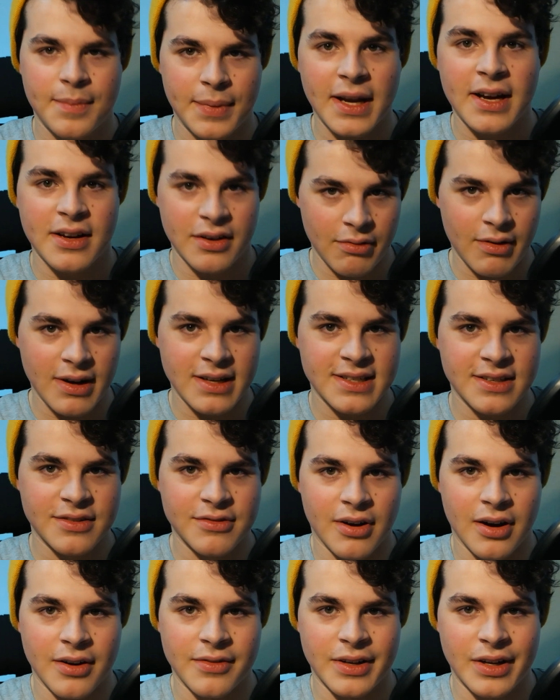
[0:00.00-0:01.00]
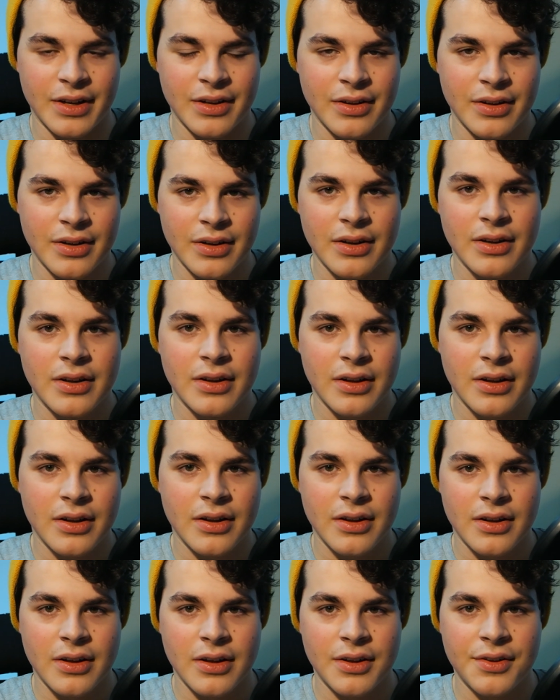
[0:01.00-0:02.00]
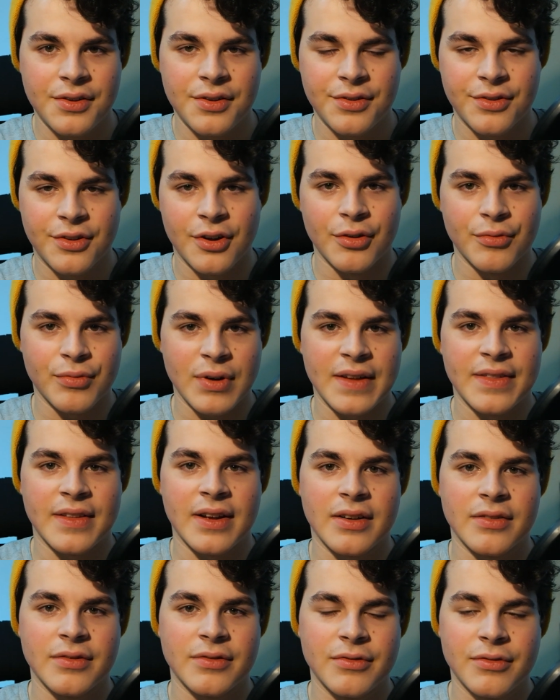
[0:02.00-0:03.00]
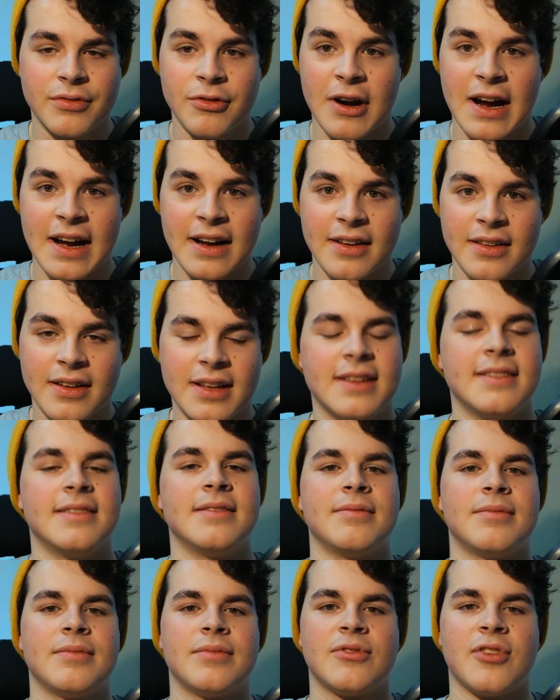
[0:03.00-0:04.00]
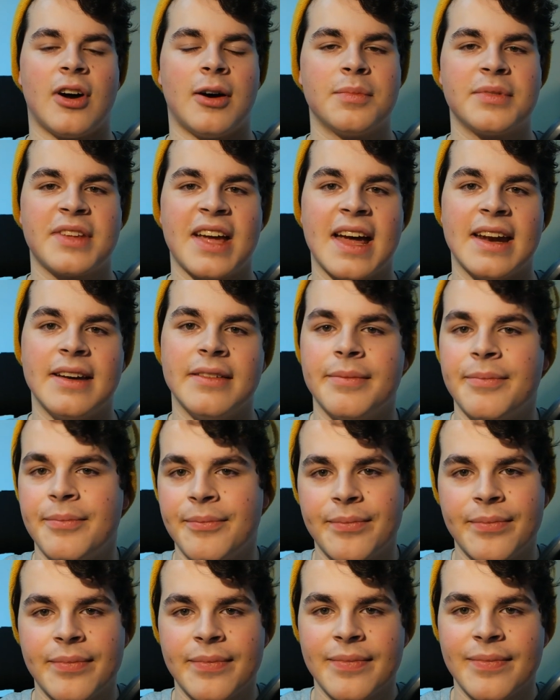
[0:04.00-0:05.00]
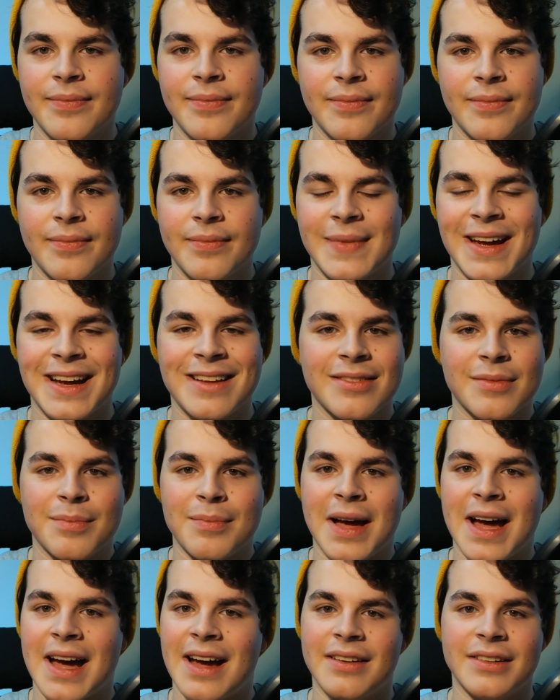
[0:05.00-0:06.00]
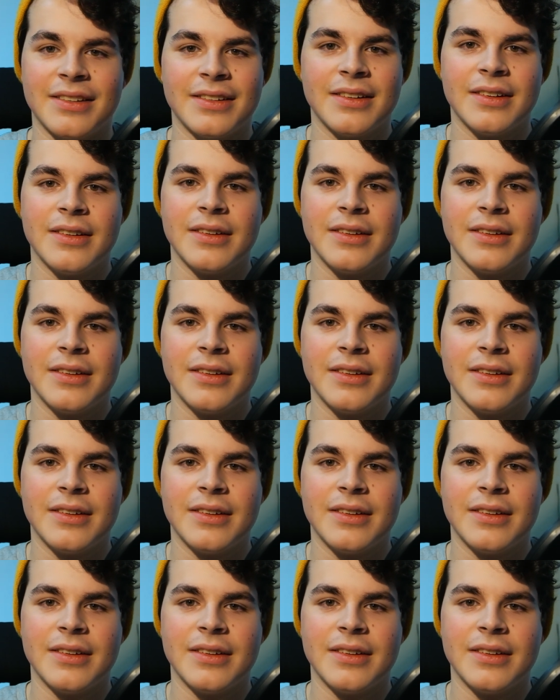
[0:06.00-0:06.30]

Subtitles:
A blind racing driver has gone round that track in top 10. That's mad.